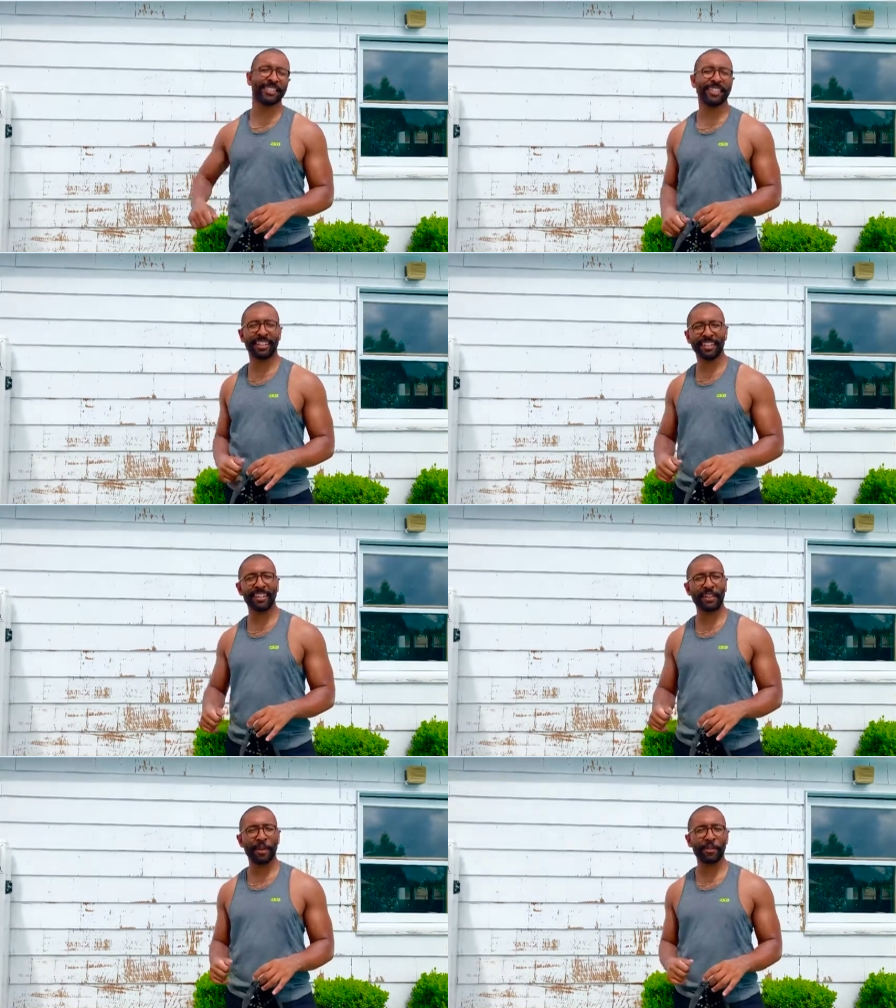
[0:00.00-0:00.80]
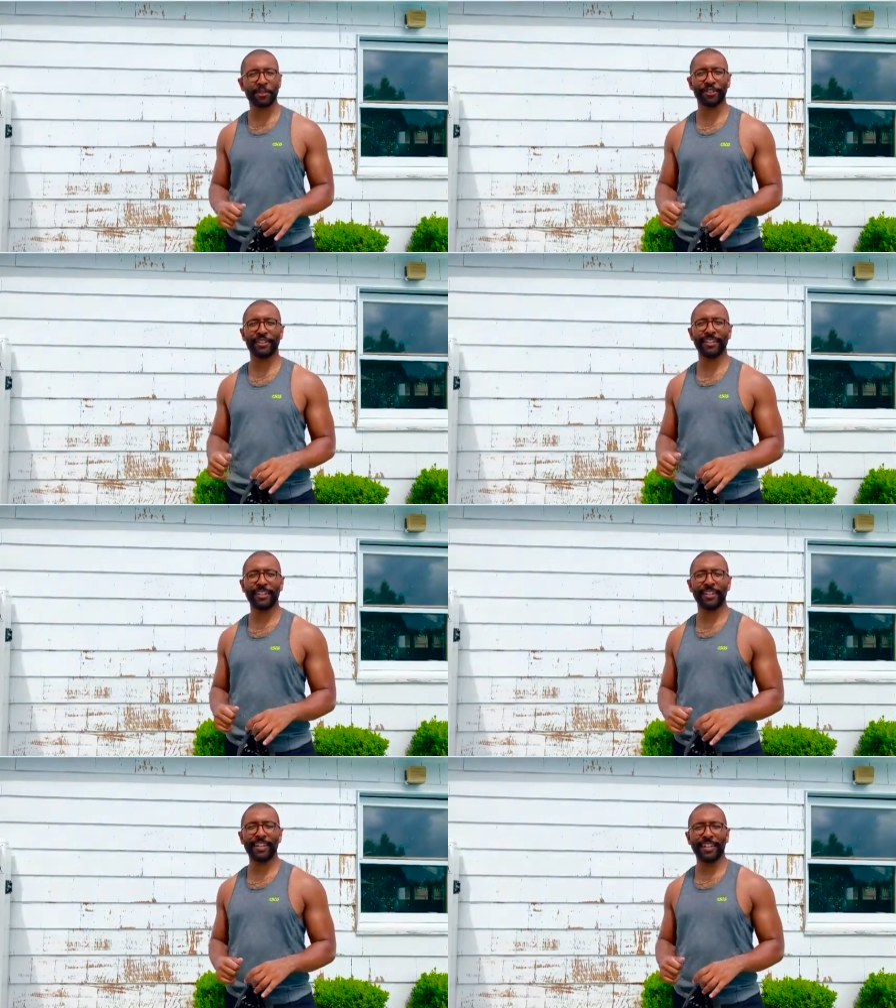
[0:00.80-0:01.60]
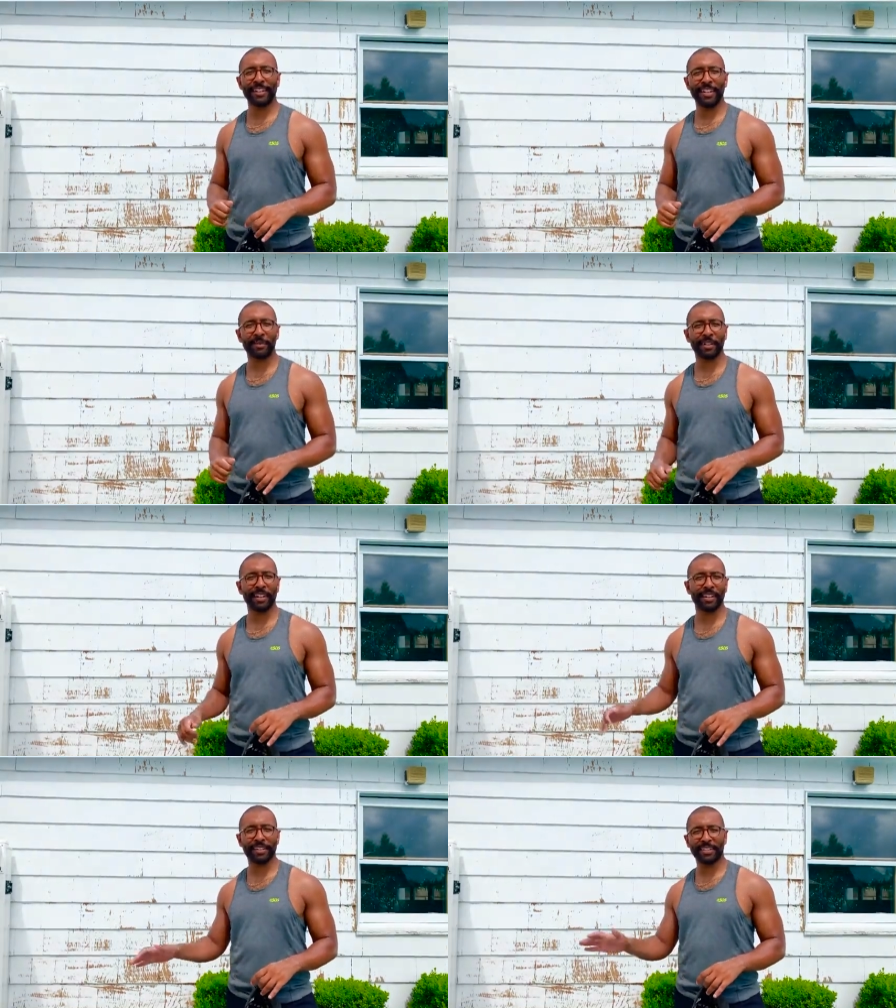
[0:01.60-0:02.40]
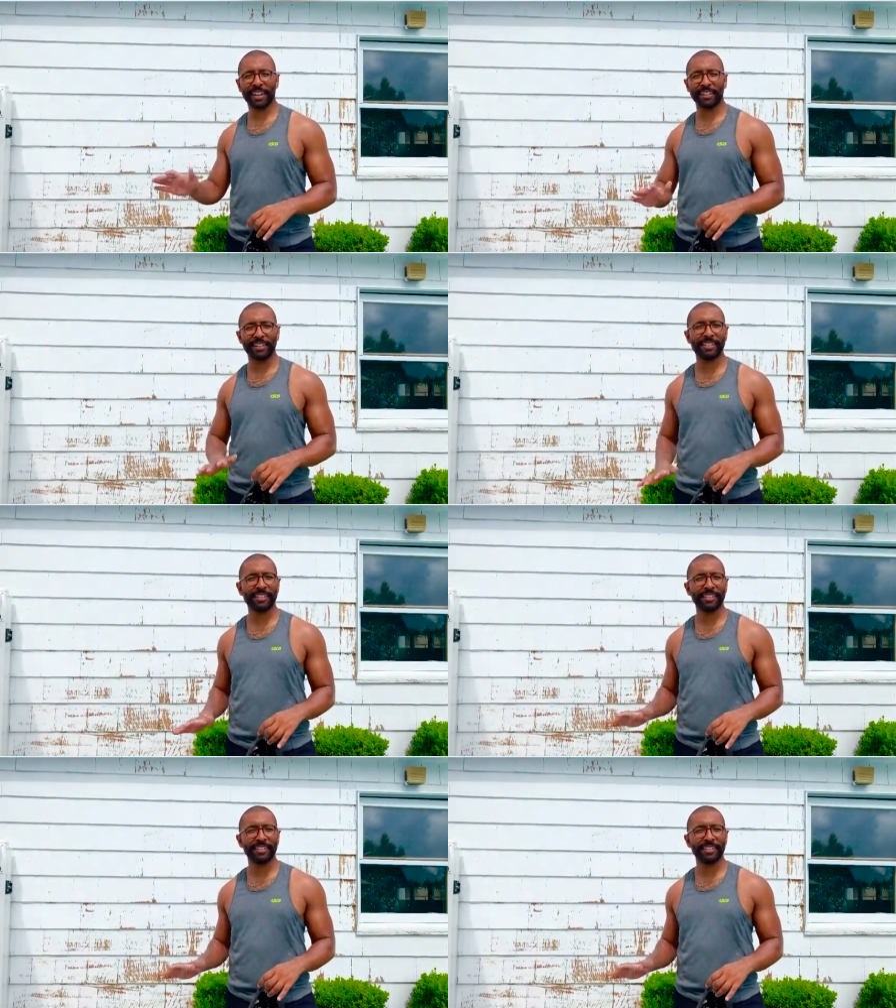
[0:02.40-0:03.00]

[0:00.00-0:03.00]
A lot of that motion. Now I'm gonna get the sander.